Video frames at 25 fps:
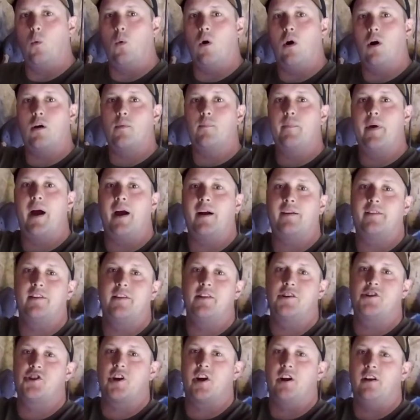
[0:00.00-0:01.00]
Welcome back to
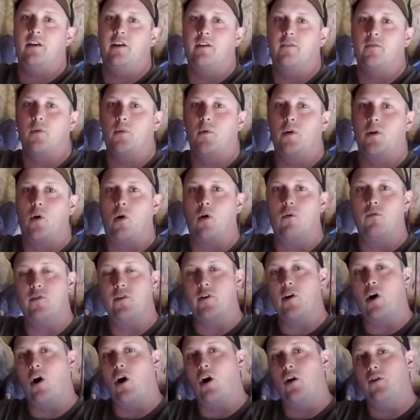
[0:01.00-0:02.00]
the channel, everyone.
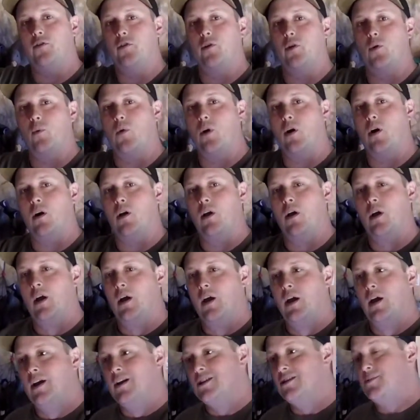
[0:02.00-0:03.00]
Hopefully you're all doing well.
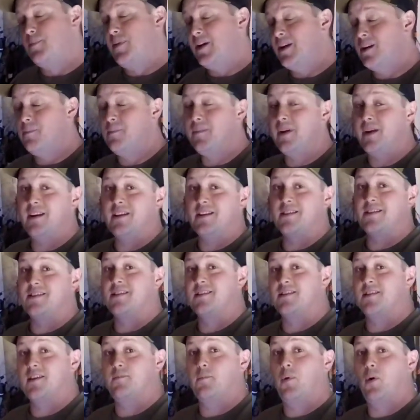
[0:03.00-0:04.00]
It's been a minute
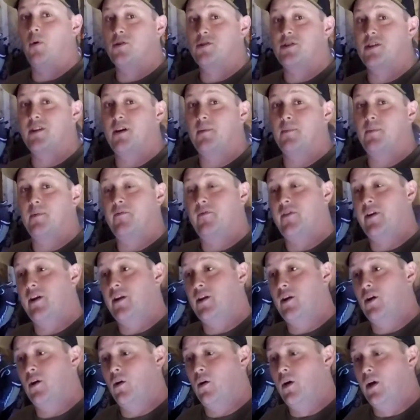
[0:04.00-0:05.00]
since I posted up a
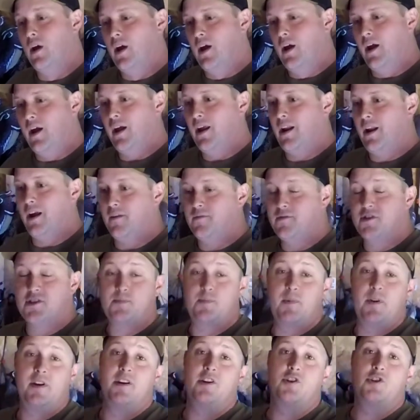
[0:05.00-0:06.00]
video, and I've
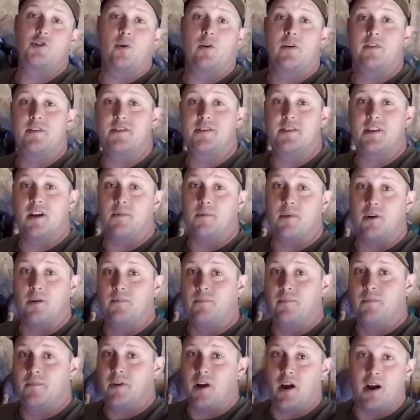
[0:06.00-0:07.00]
just been enjoying the summer,
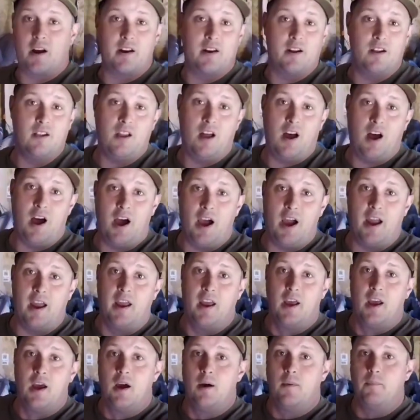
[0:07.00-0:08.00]
not gonna lie.
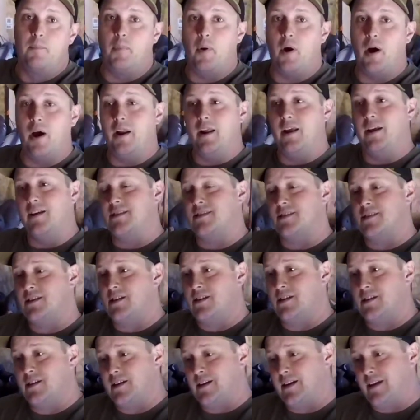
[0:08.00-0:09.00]
But it's
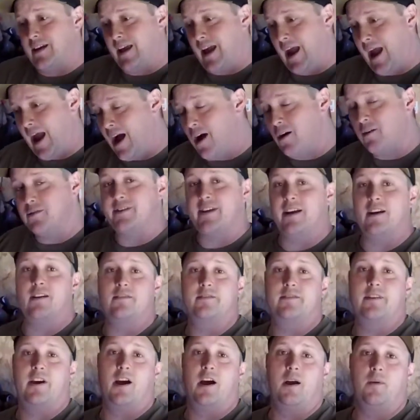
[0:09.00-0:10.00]

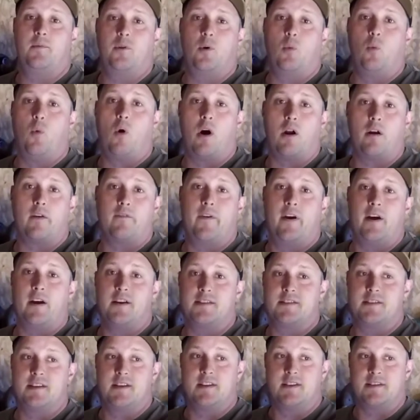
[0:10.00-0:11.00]
countdown time to
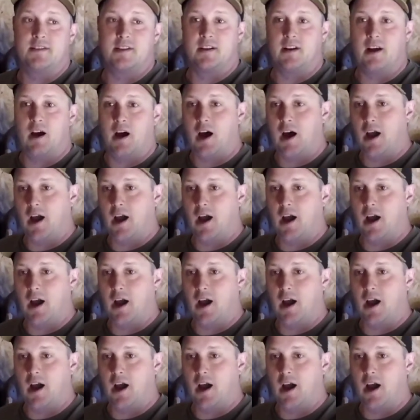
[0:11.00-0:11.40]
waterfowl season.